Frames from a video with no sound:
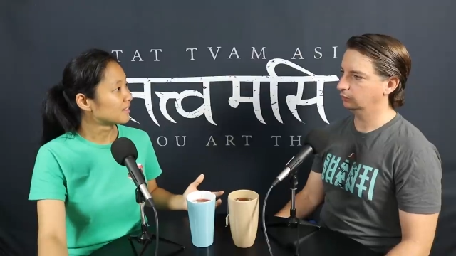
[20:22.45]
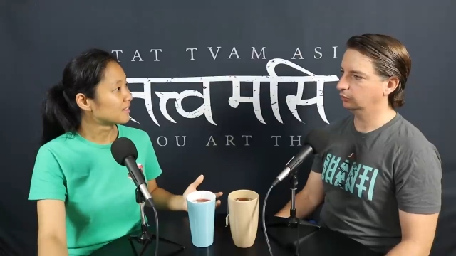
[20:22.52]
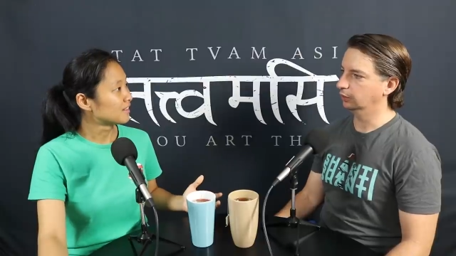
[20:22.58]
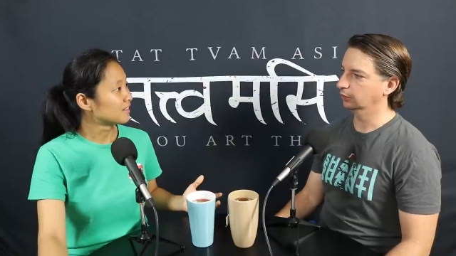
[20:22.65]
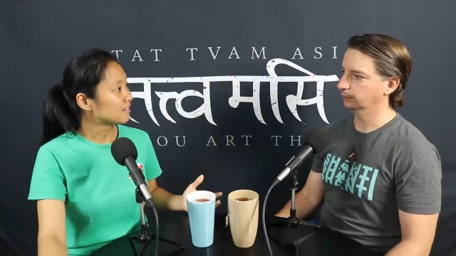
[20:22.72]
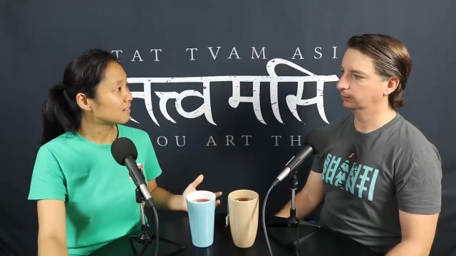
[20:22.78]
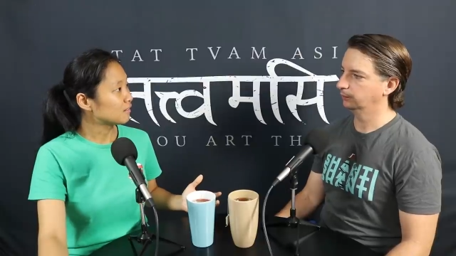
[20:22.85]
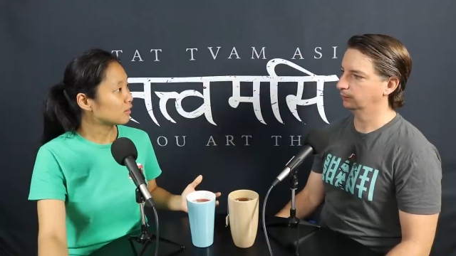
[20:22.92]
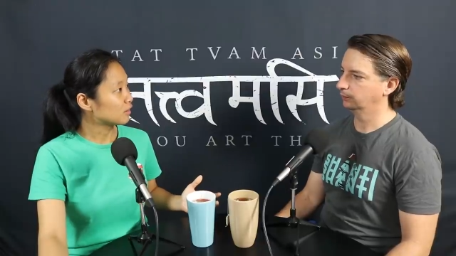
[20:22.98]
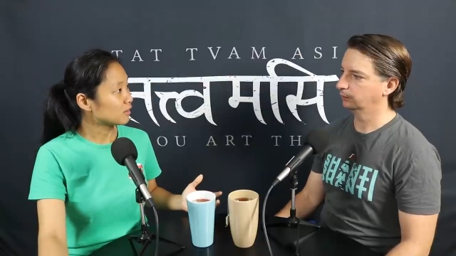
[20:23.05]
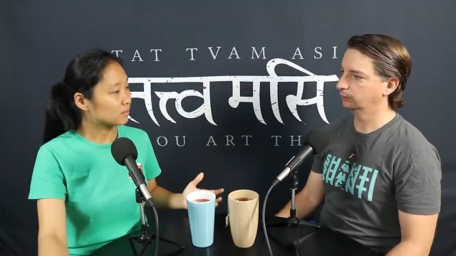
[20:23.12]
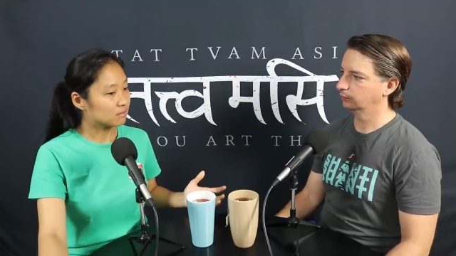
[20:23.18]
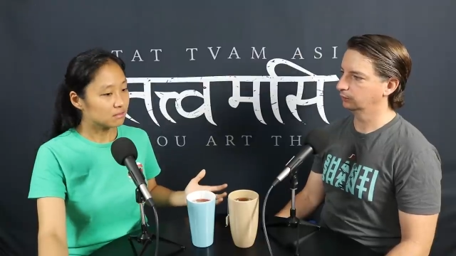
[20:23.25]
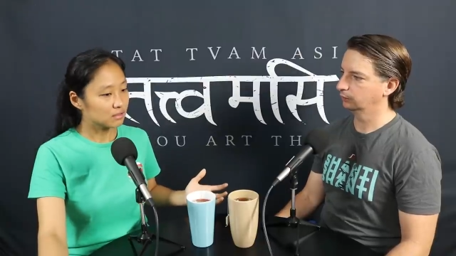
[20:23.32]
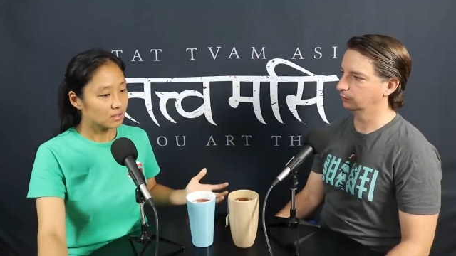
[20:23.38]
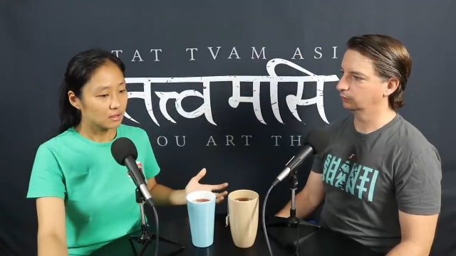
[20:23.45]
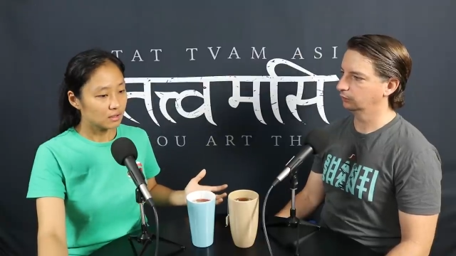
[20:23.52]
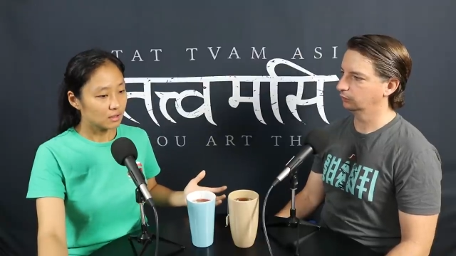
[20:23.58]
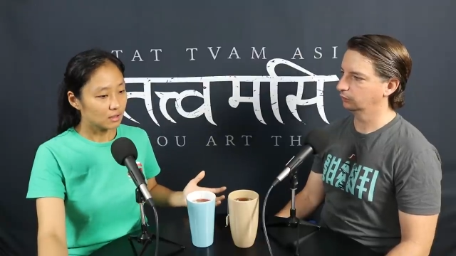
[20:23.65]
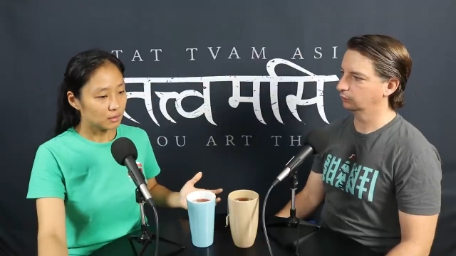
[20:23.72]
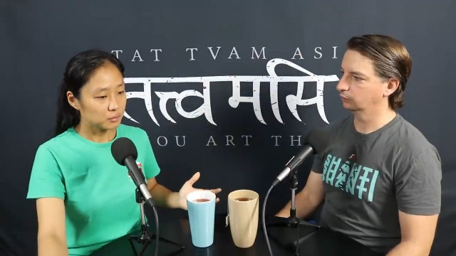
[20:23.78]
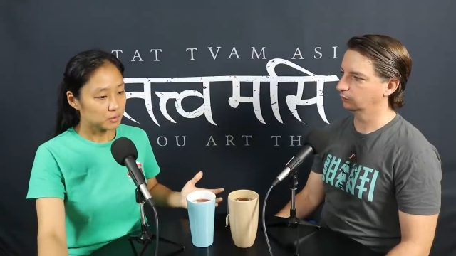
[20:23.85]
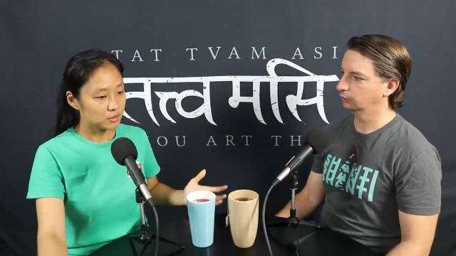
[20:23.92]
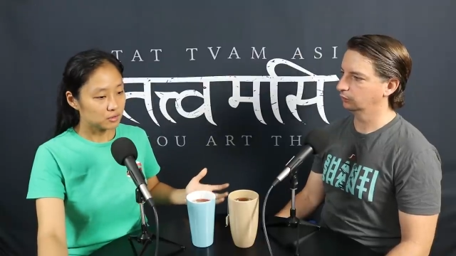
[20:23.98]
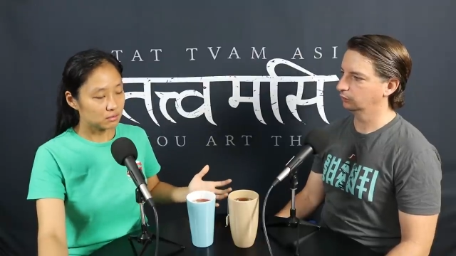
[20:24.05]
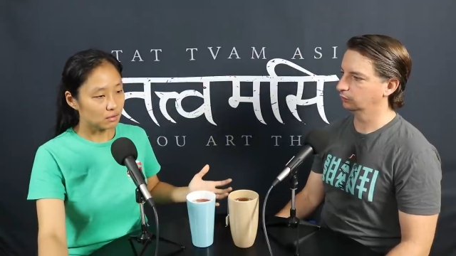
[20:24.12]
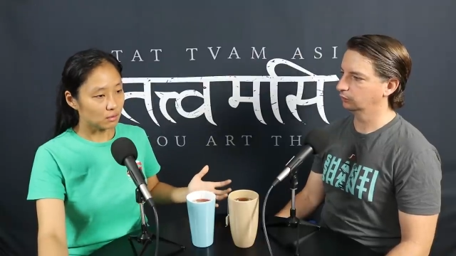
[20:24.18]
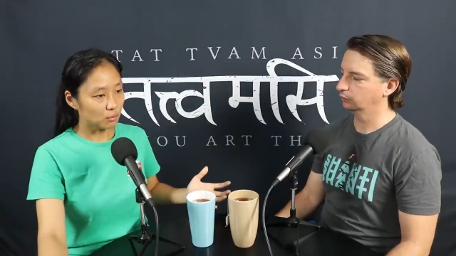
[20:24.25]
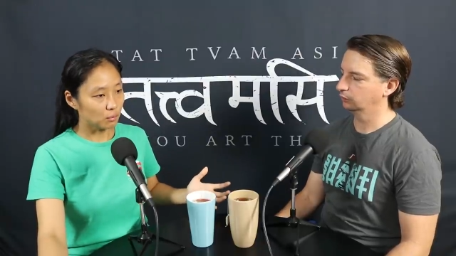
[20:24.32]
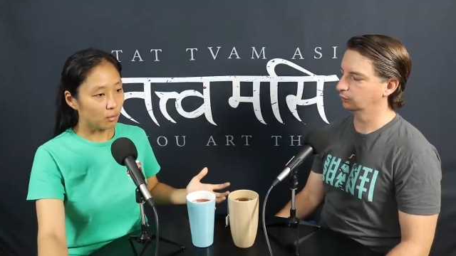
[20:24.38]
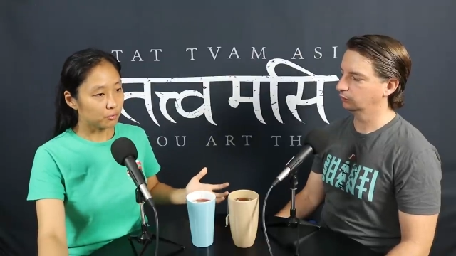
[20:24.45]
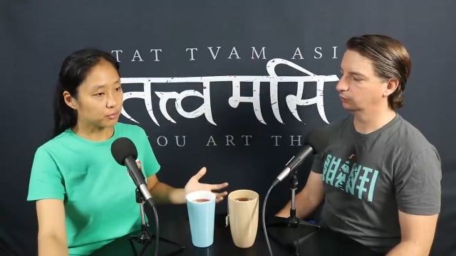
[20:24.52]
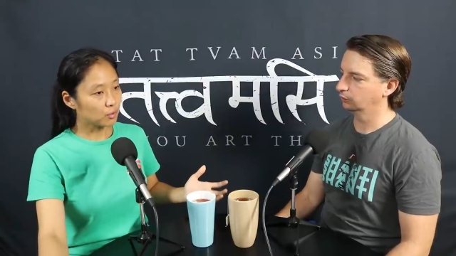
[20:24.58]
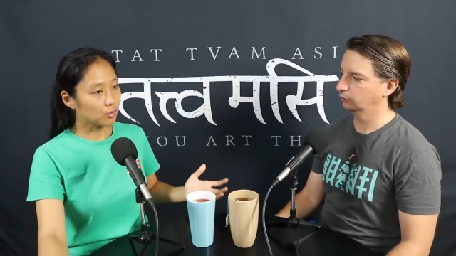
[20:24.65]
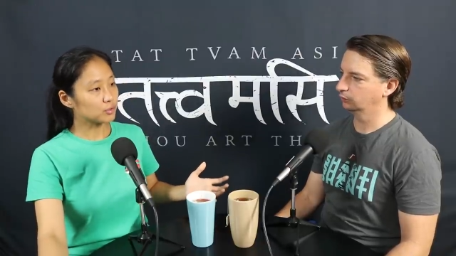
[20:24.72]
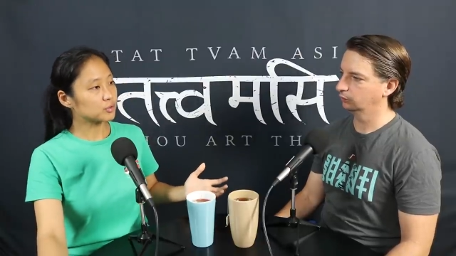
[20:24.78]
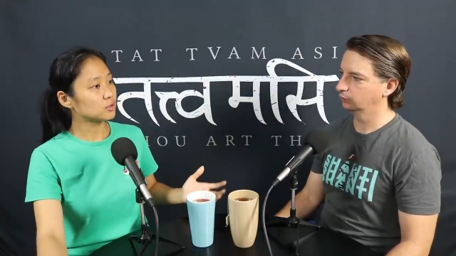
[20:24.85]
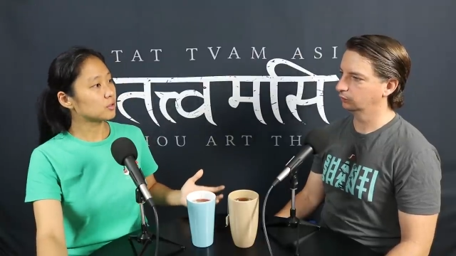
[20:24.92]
Speaker 1: Yeah. Like, I mean, of course